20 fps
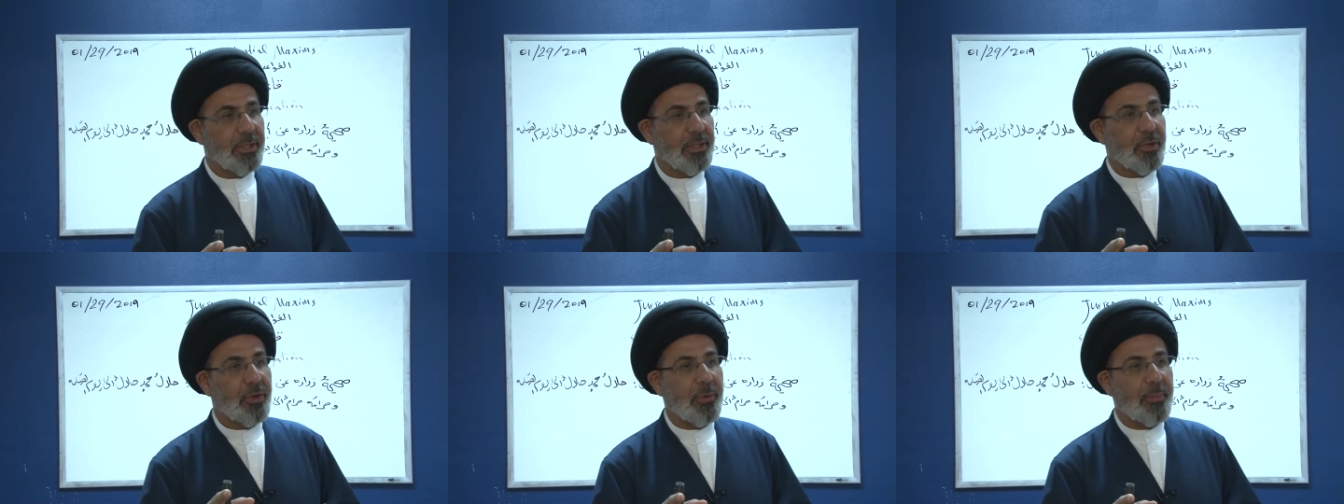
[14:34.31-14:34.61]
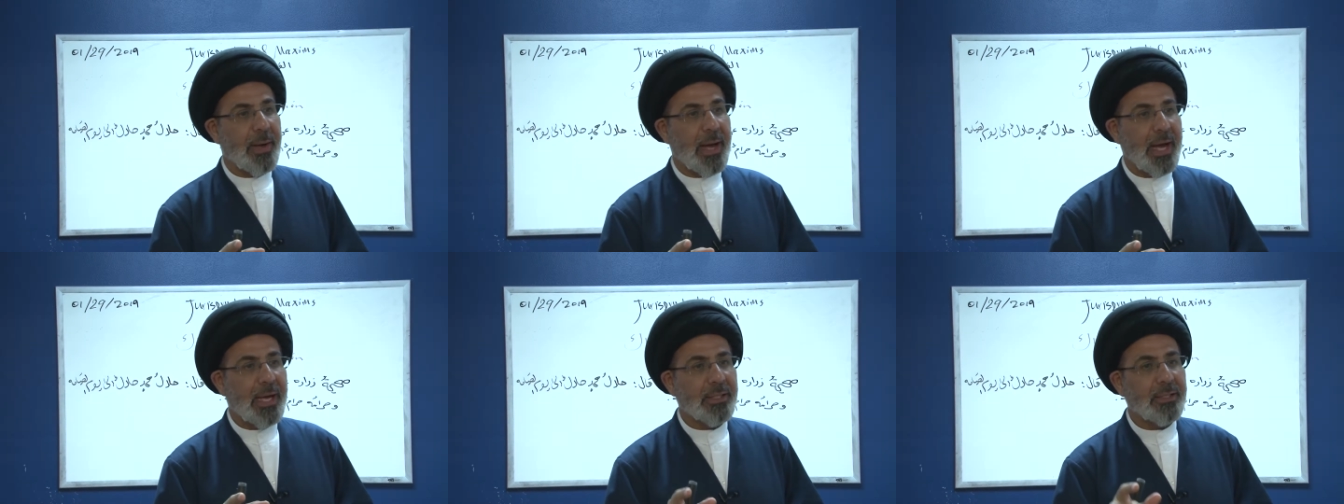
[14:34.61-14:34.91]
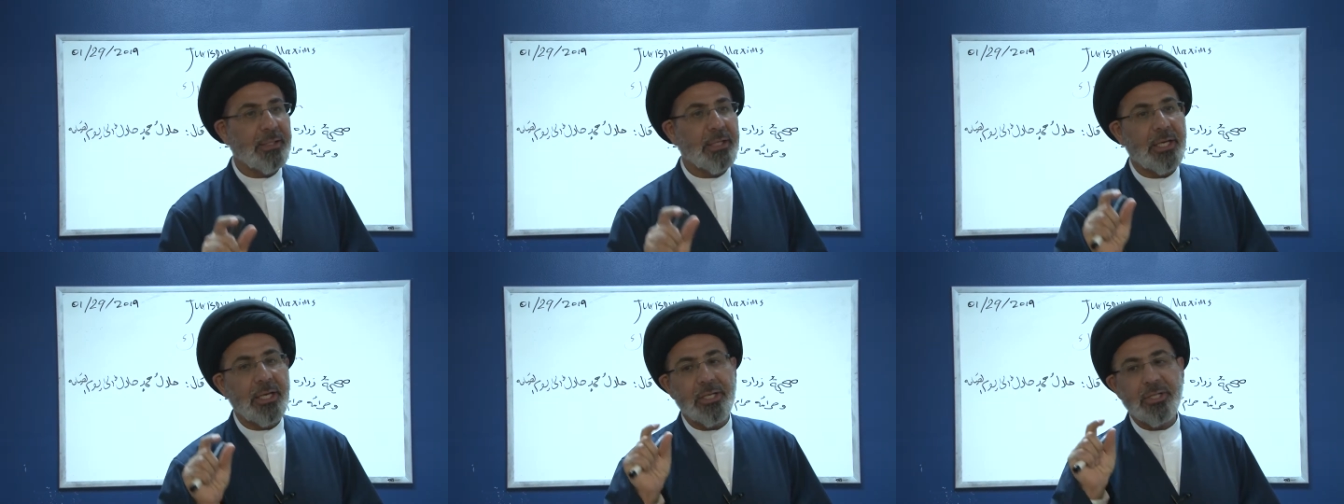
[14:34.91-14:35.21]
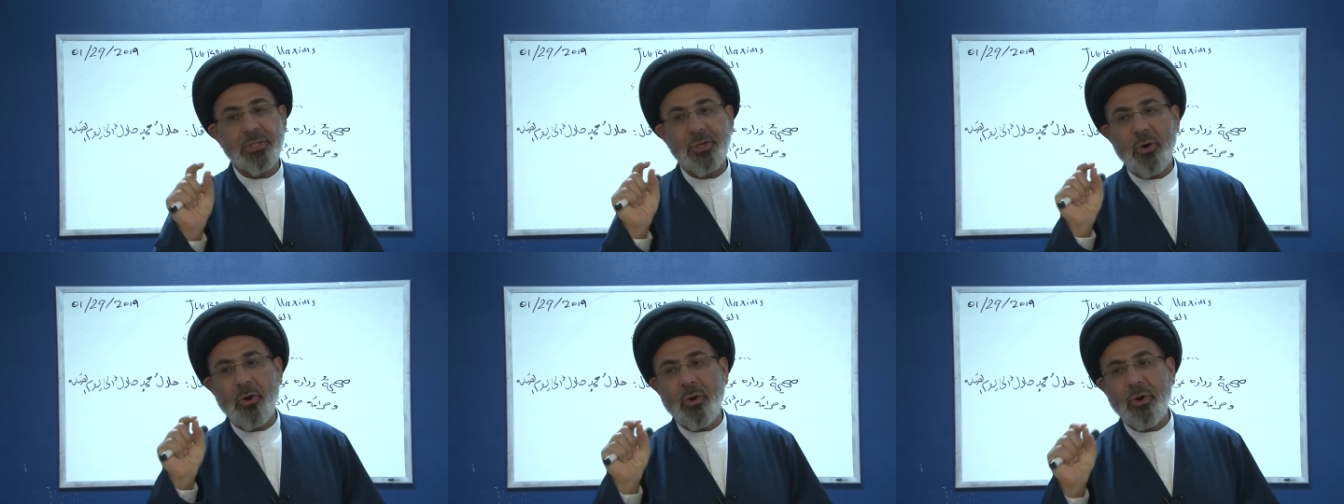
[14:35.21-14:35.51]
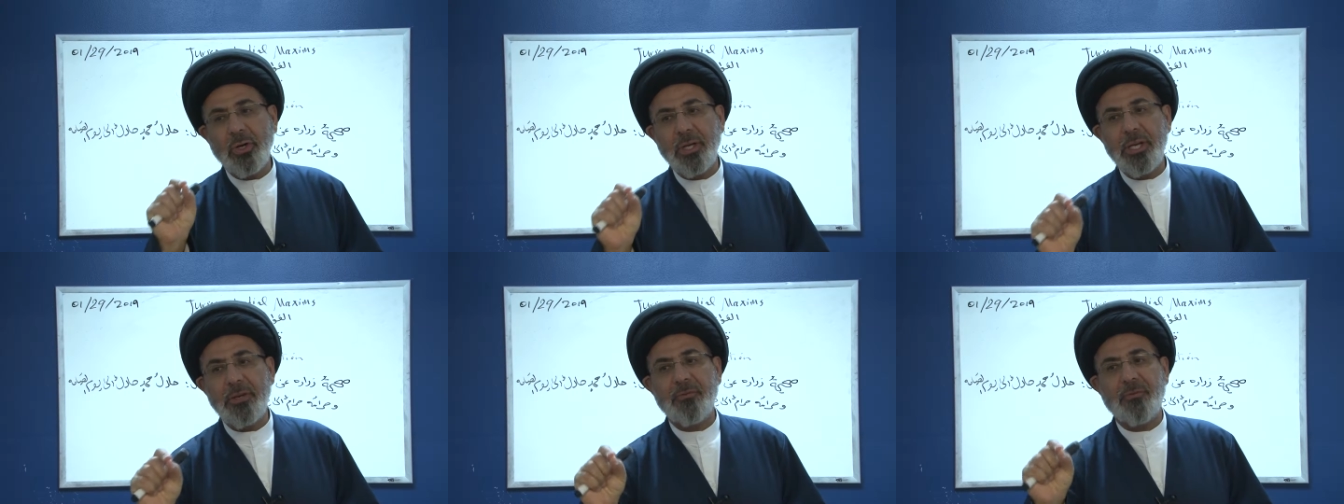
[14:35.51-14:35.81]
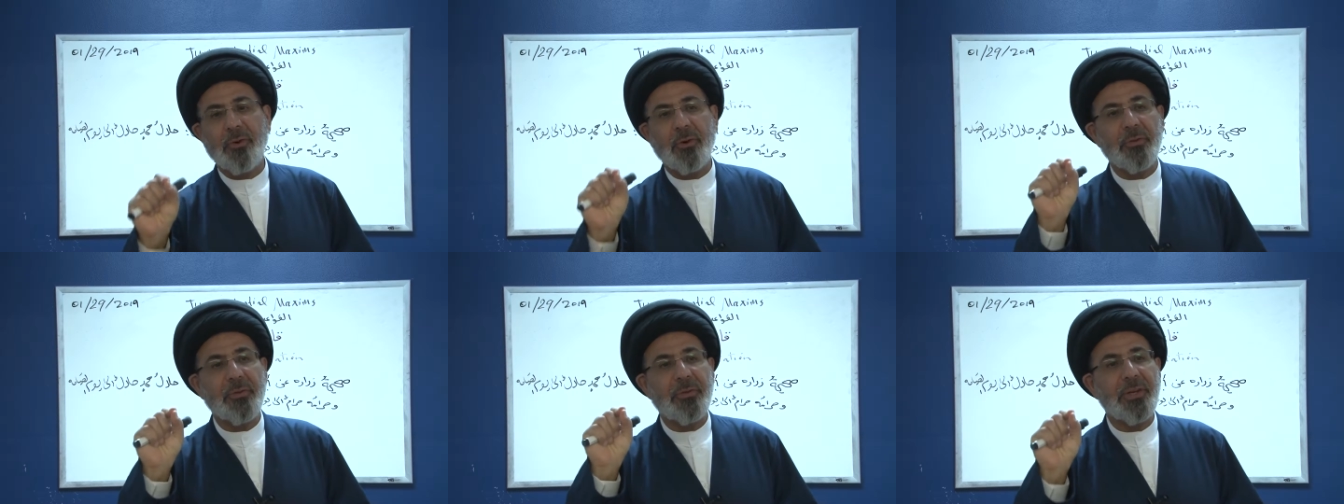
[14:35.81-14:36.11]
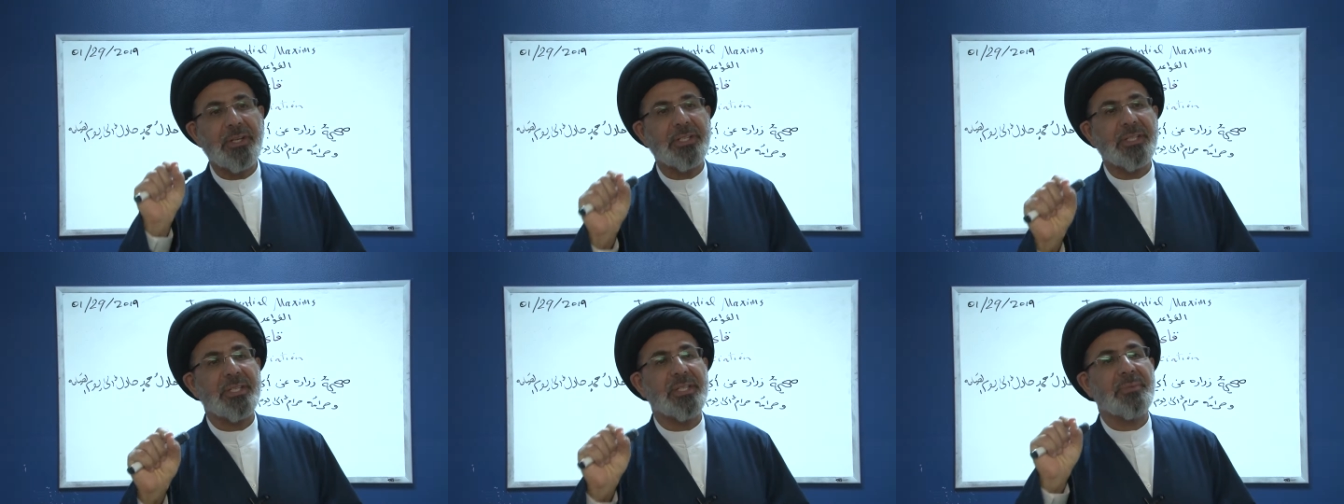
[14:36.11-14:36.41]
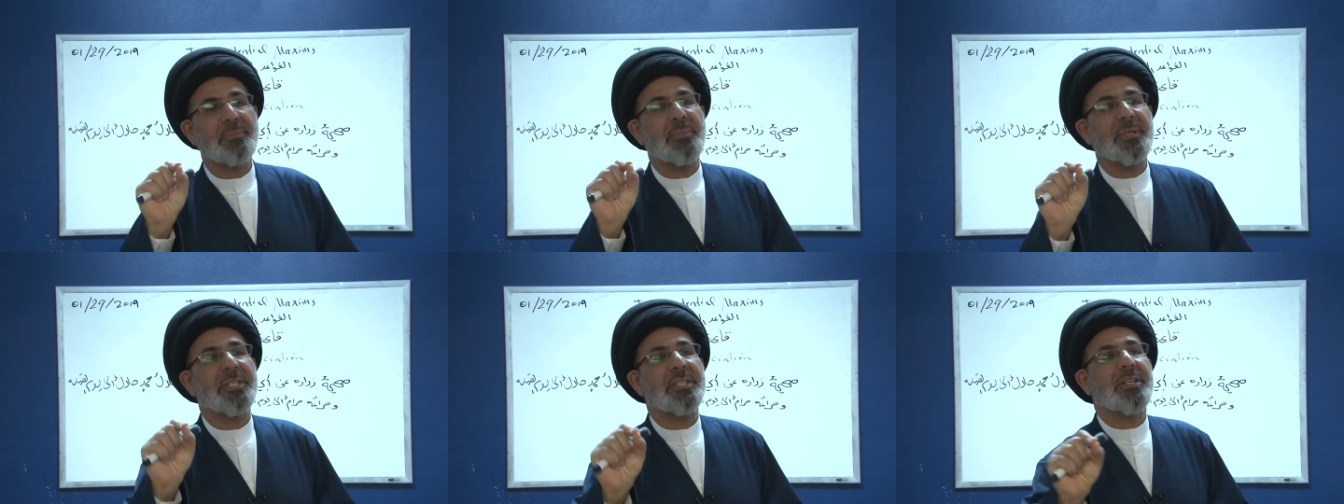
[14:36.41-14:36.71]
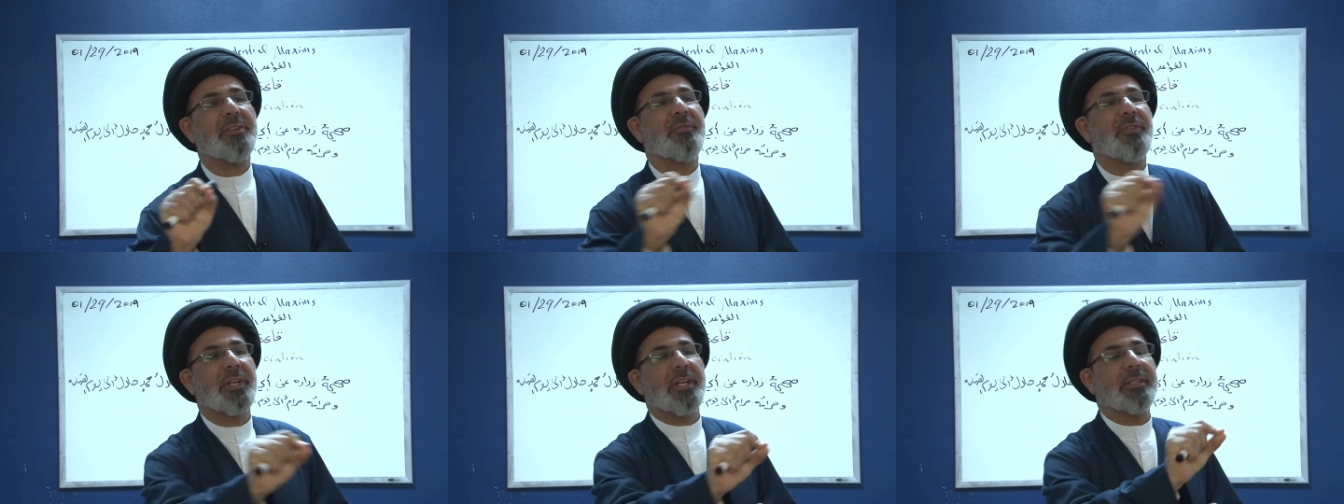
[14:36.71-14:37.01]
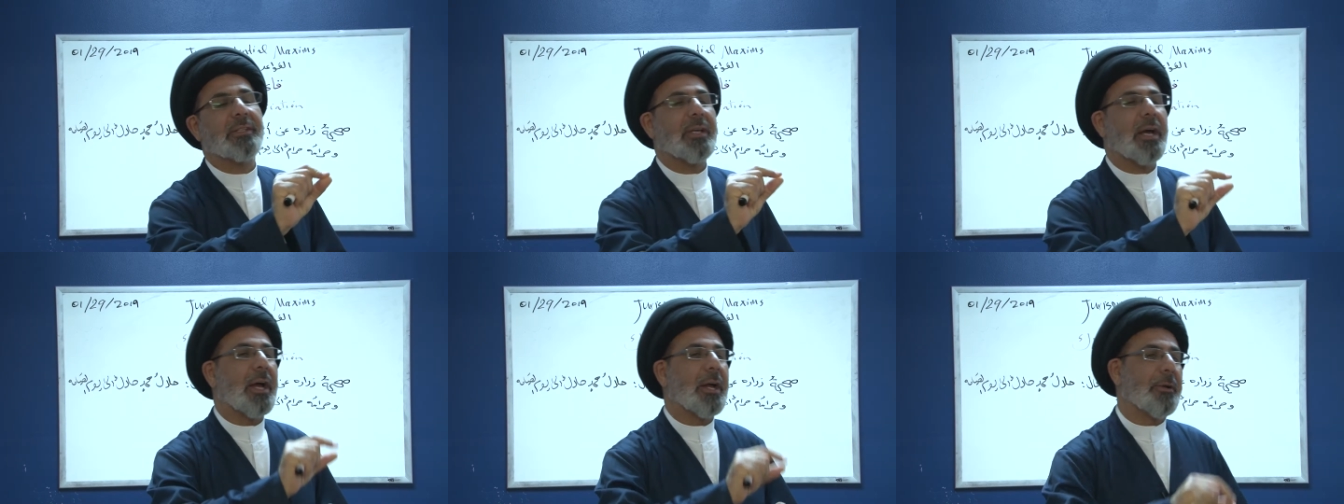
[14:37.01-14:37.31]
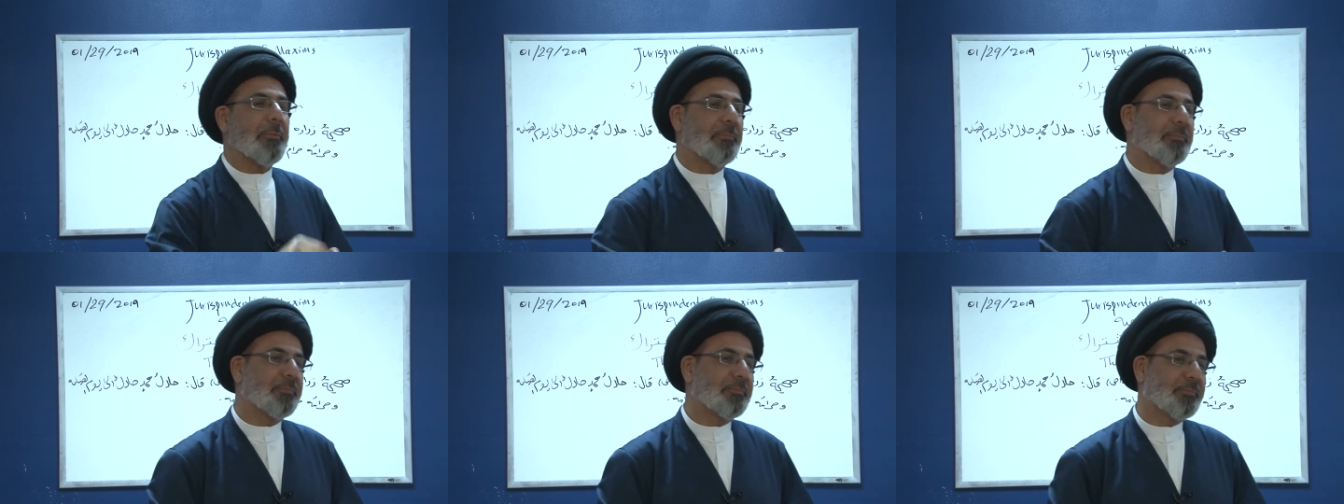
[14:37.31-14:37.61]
command is only for this specific time,